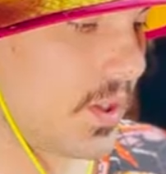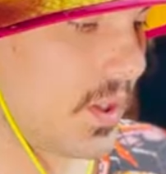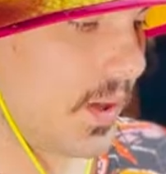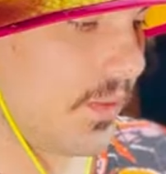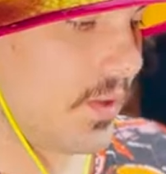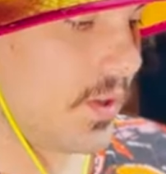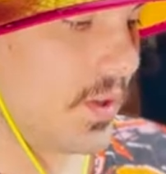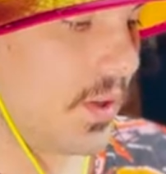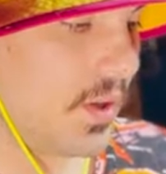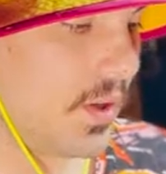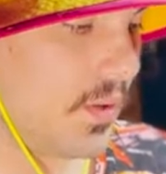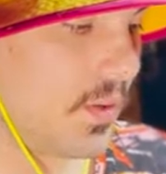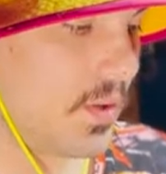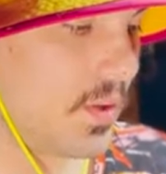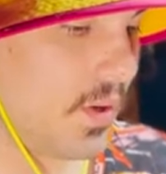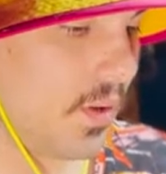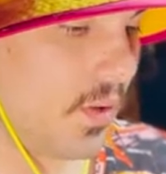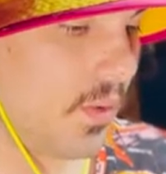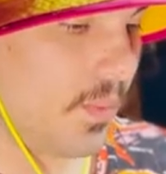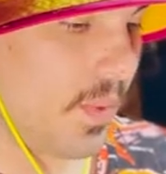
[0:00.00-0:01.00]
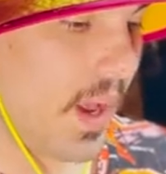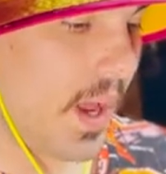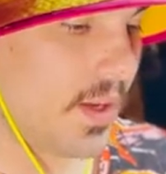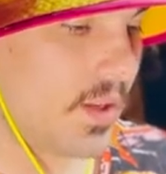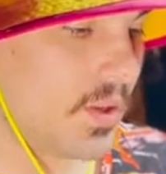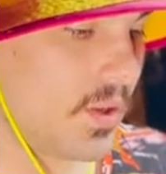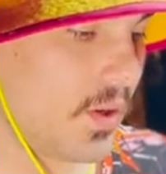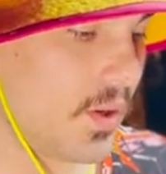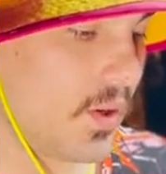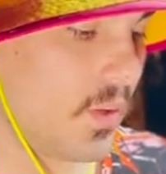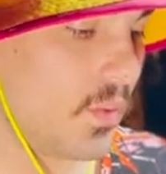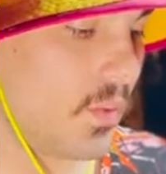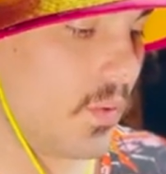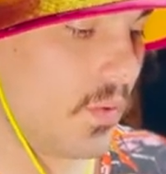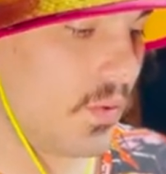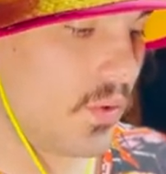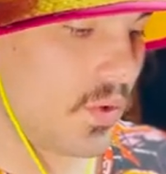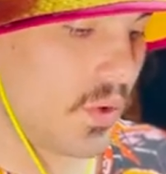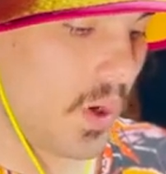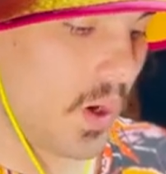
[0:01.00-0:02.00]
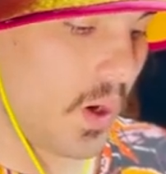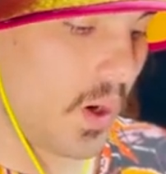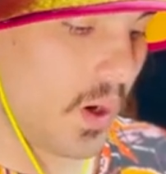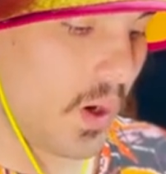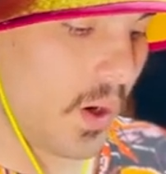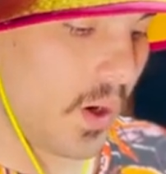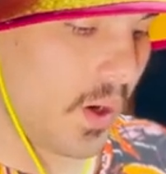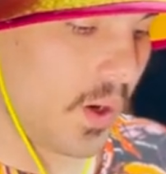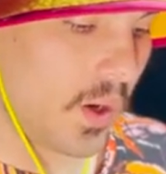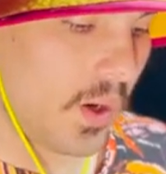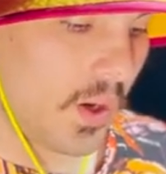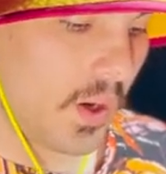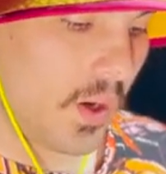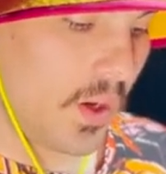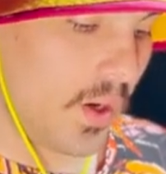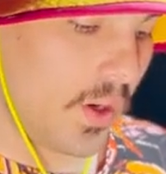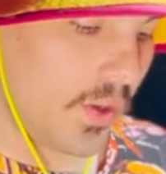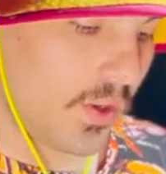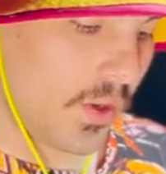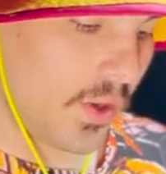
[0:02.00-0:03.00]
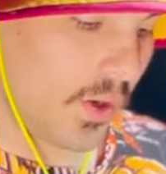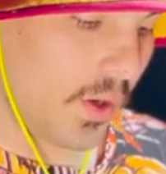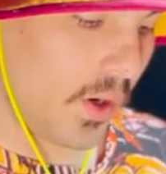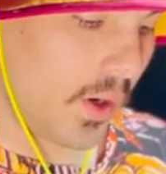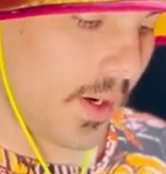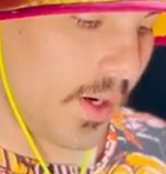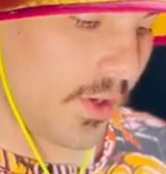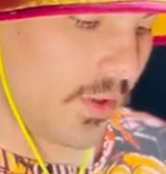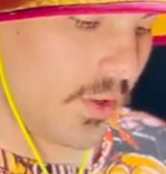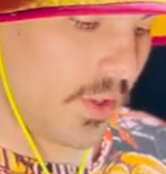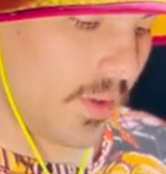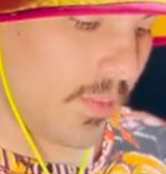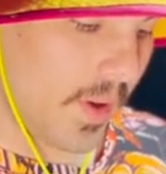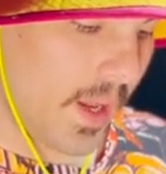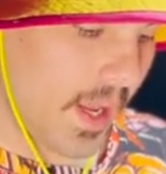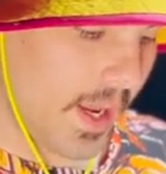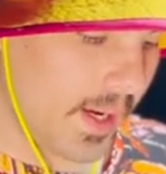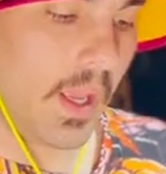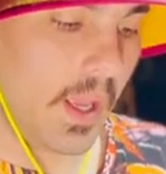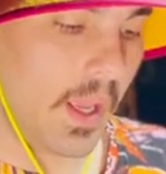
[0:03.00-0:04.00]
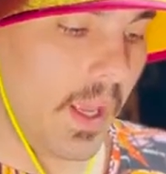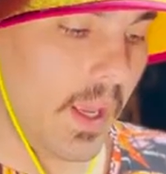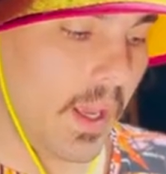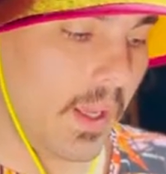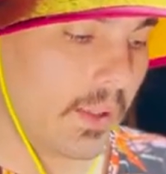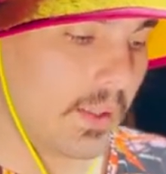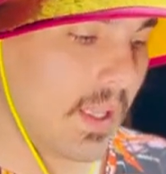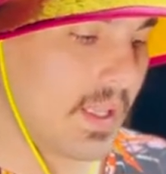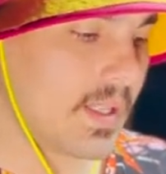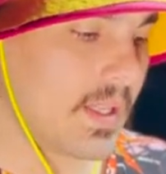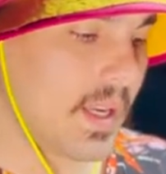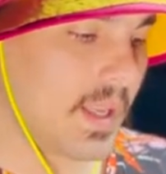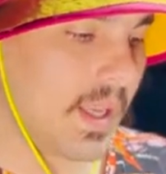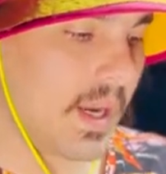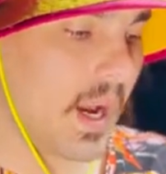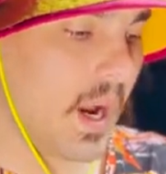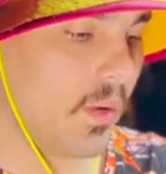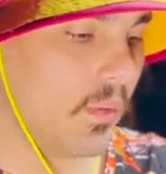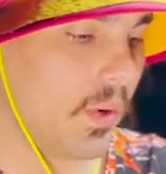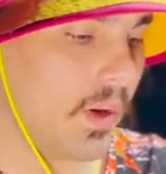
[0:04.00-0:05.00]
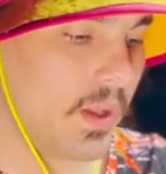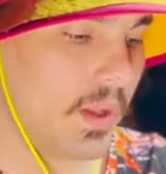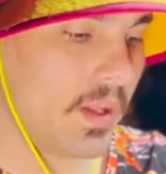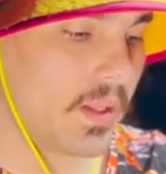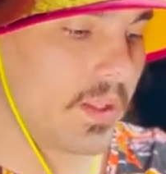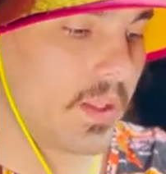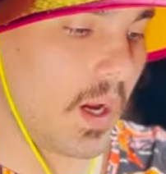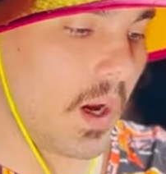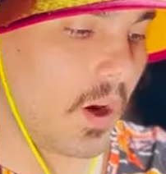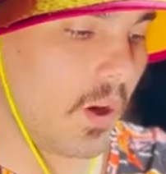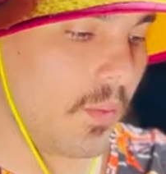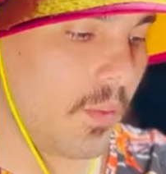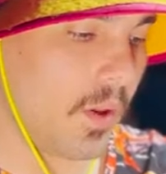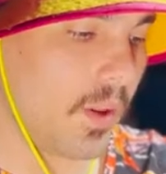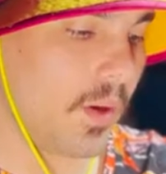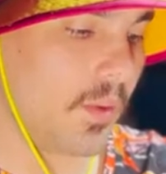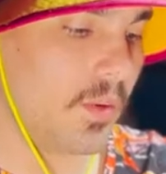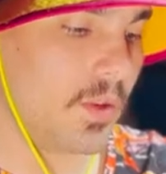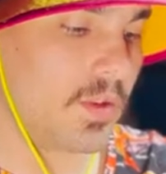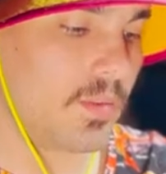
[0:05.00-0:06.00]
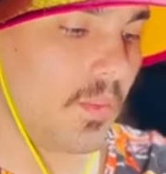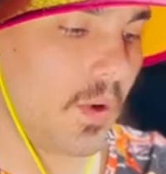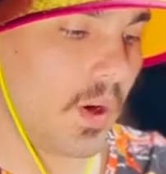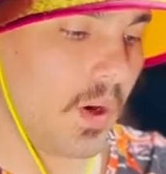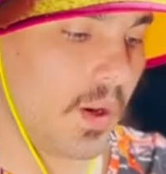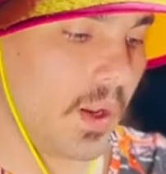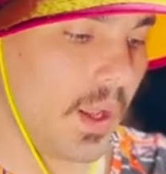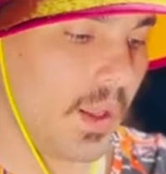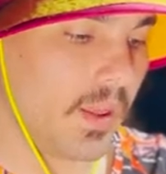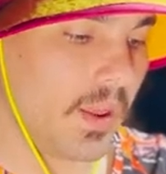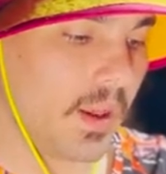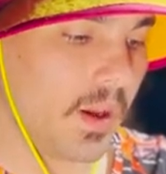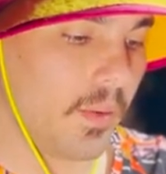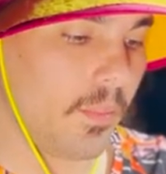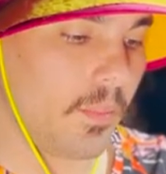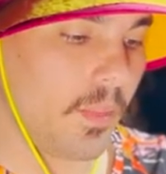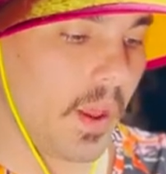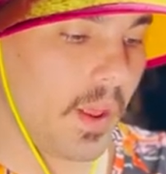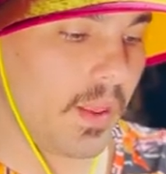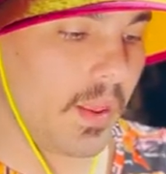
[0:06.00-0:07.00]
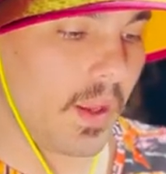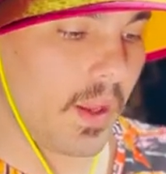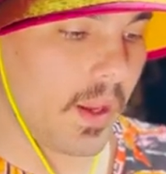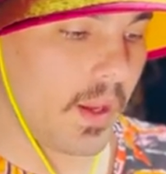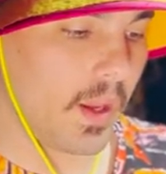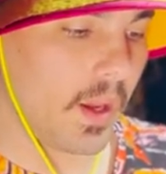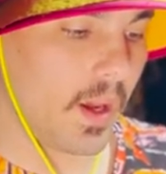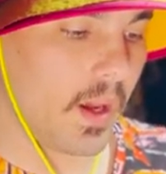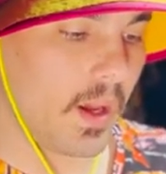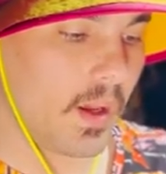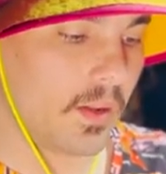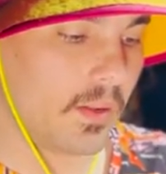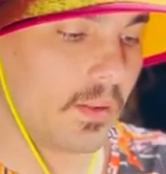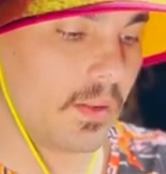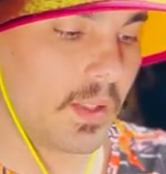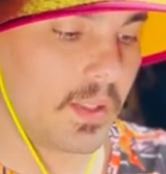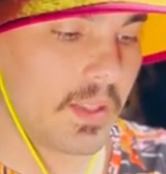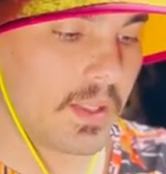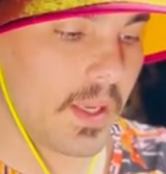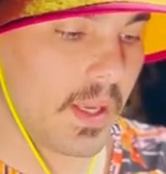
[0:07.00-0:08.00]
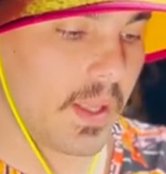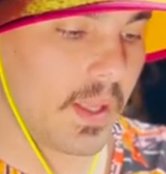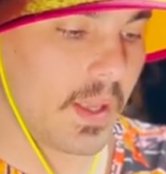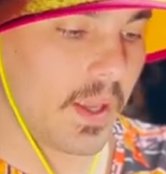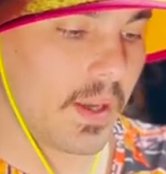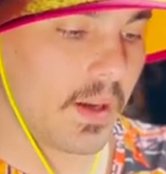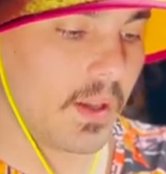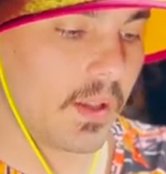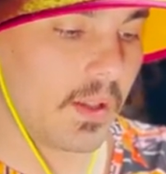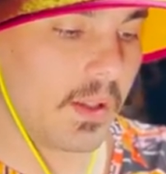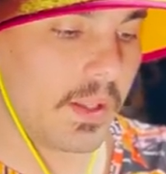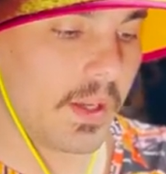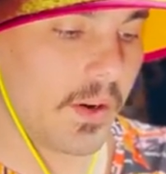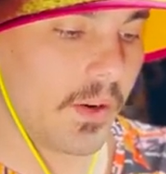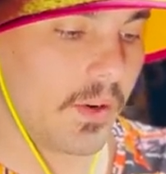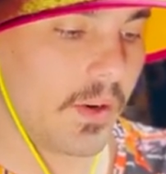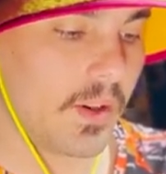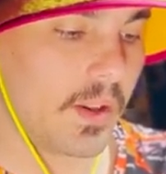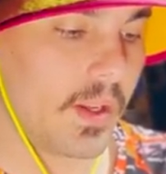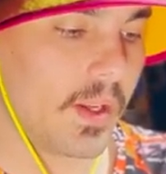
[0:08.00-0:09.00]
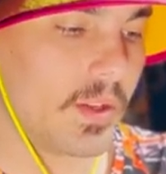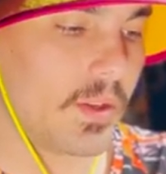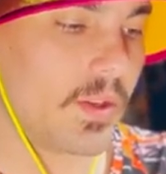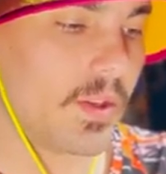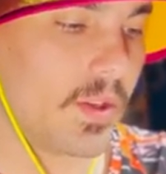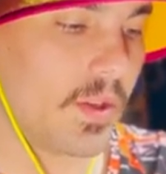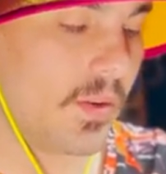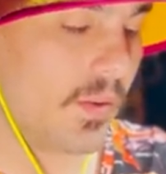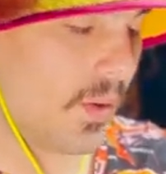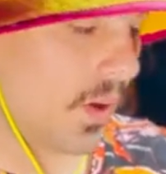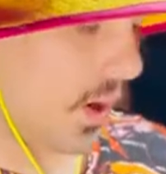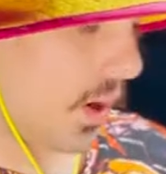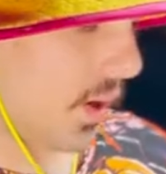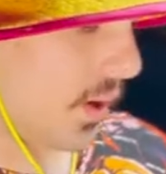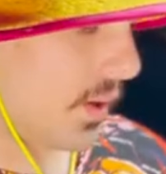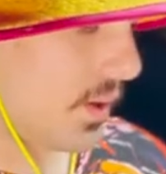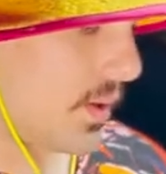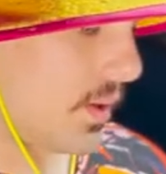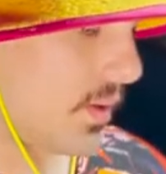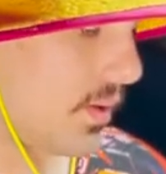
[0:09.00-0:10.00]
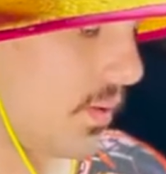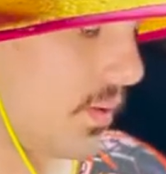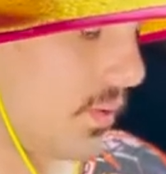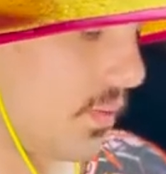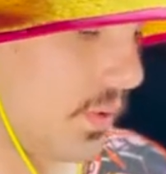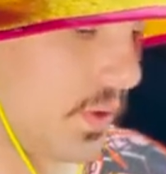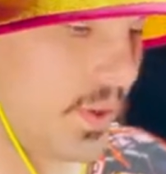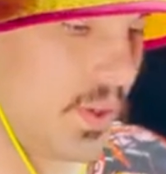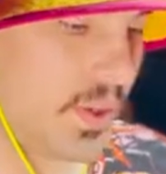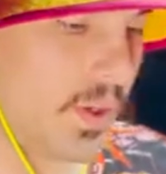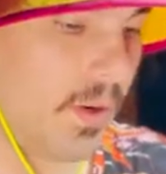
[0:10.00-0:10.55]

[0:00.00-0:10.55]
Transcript: else to do, so we'll pass turn, we'll draw a card, turn our energy back, and let's say they got rid of this Tagoma. They were smart, and they let's say they cleared these 2 cards, which